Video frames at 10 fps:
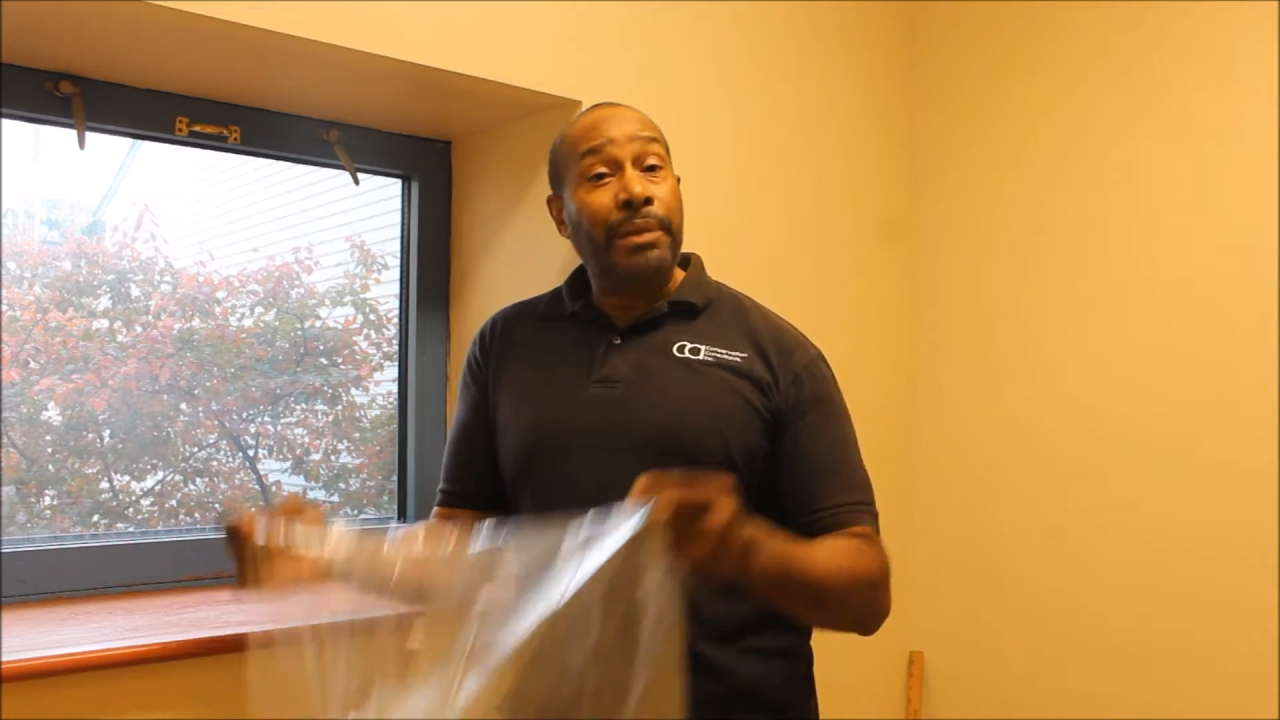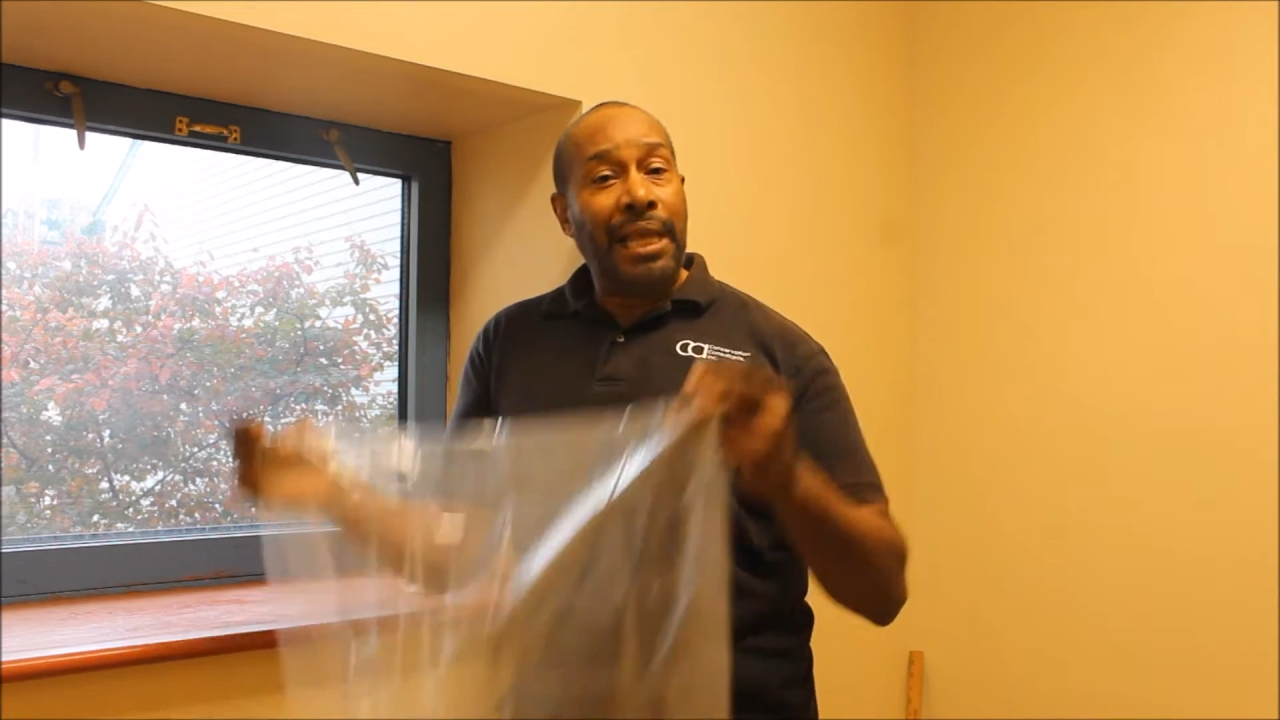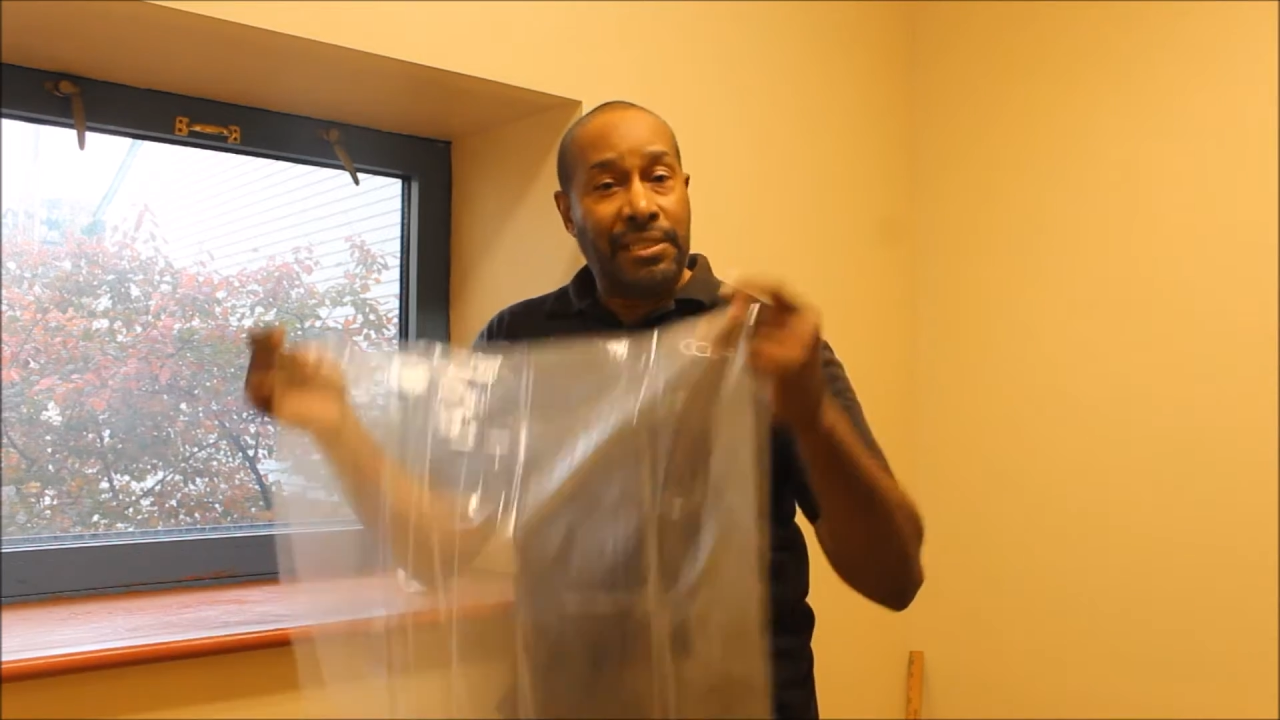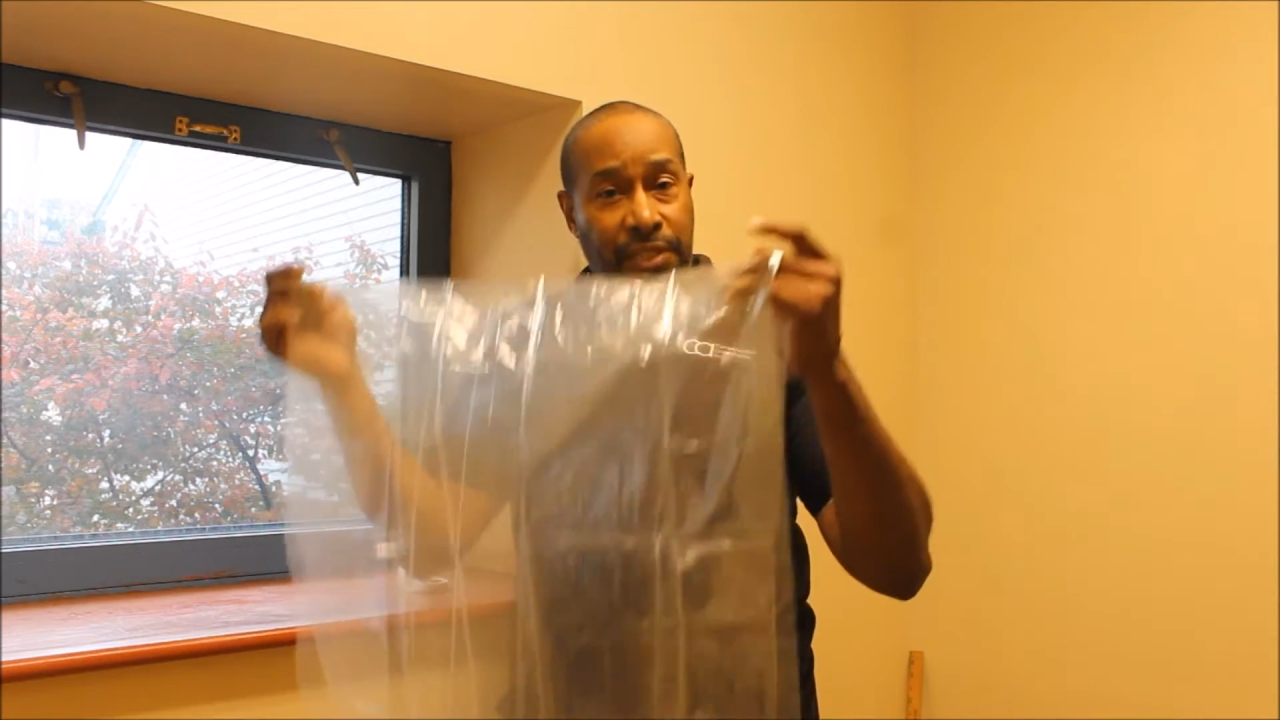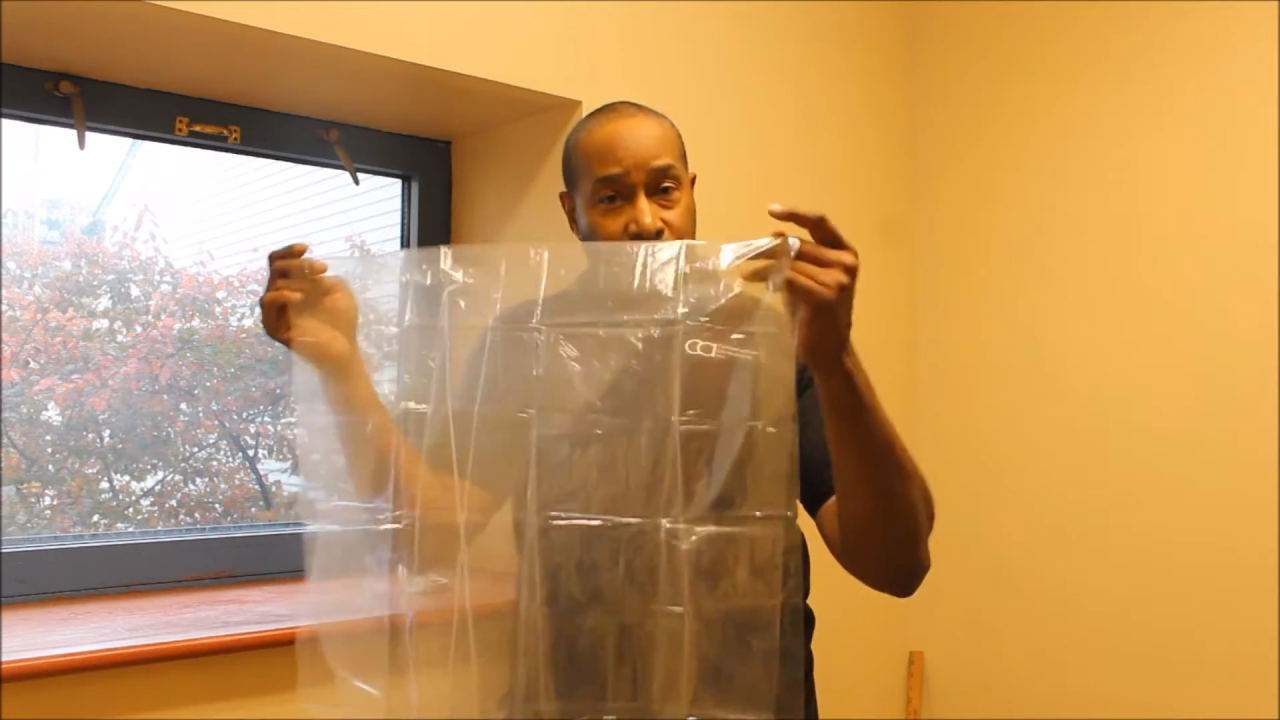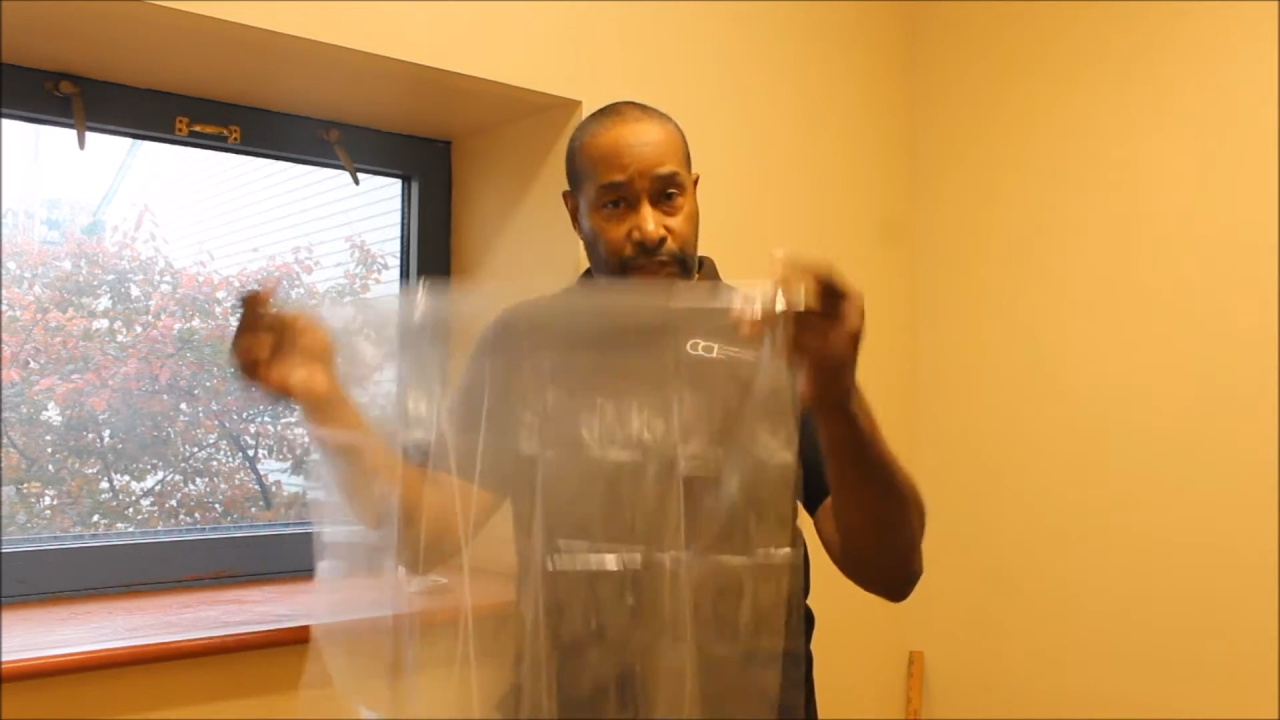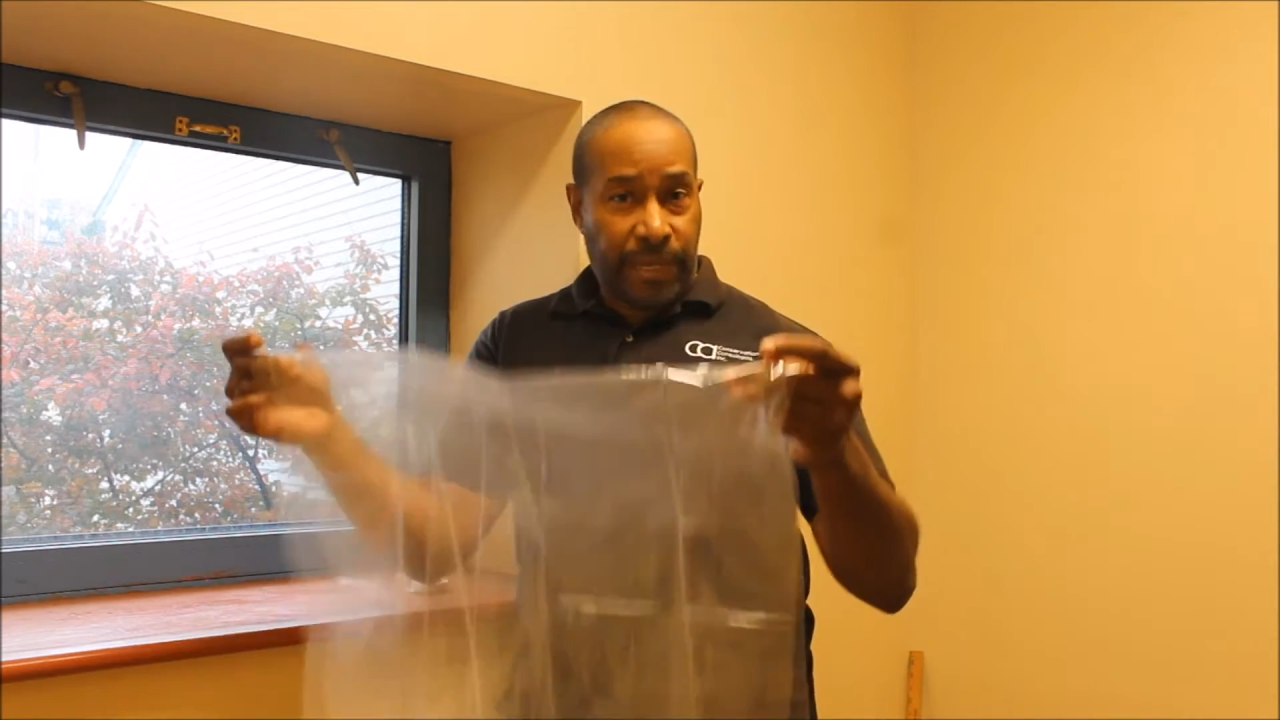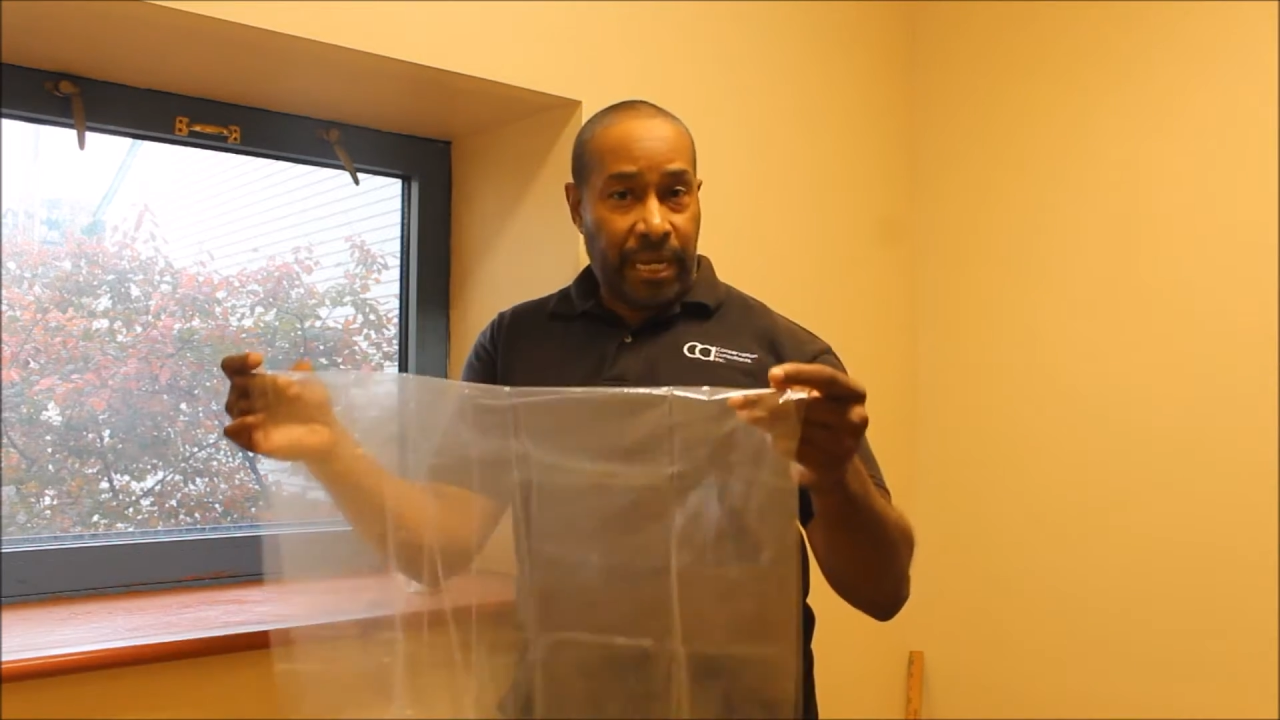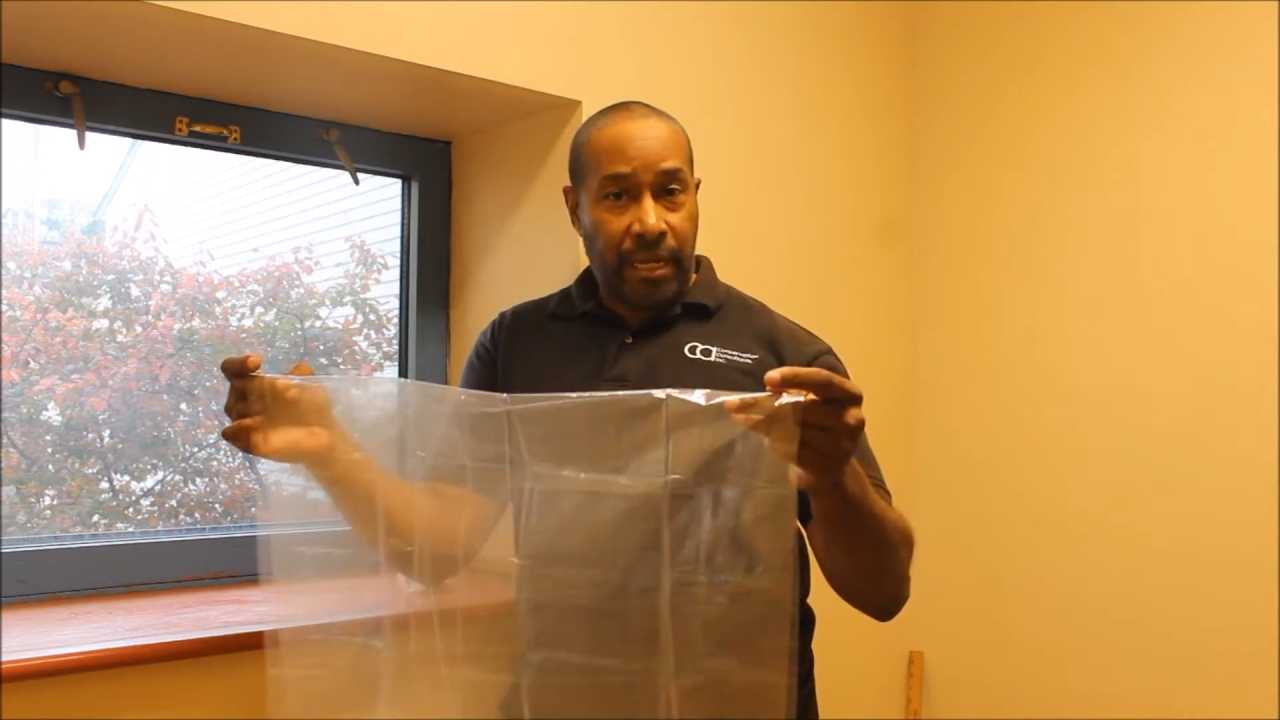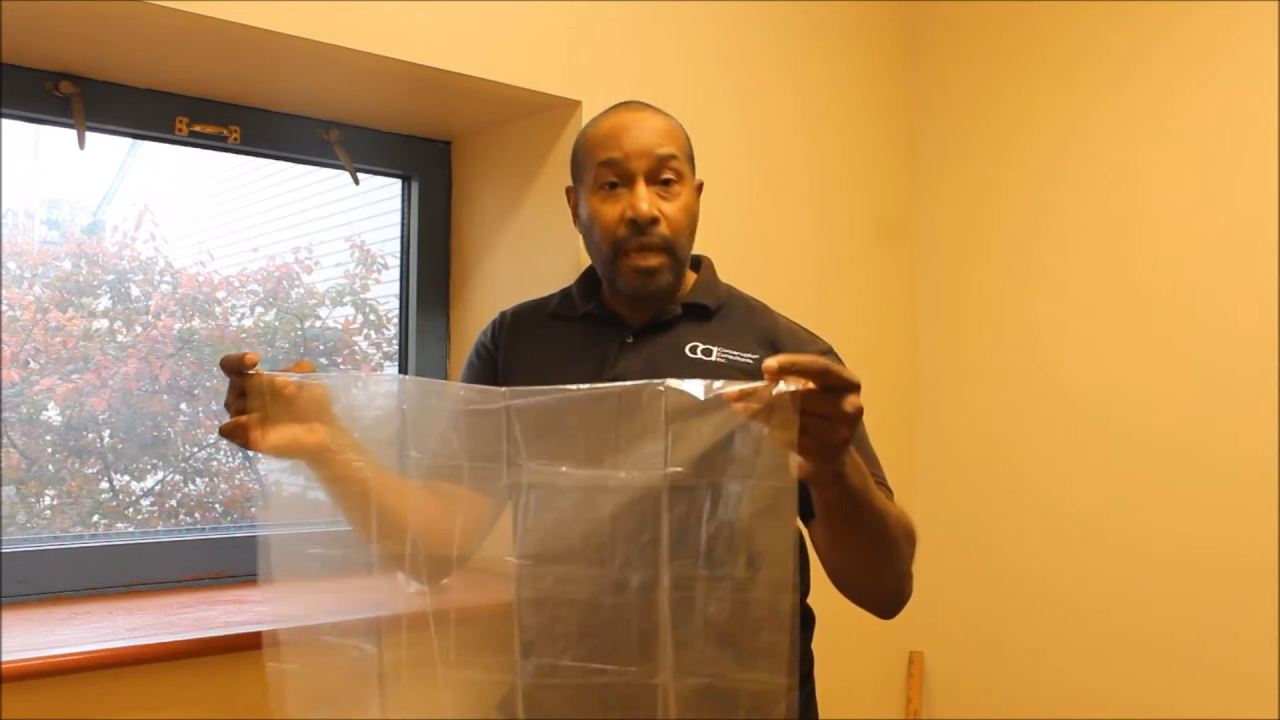plastic shrink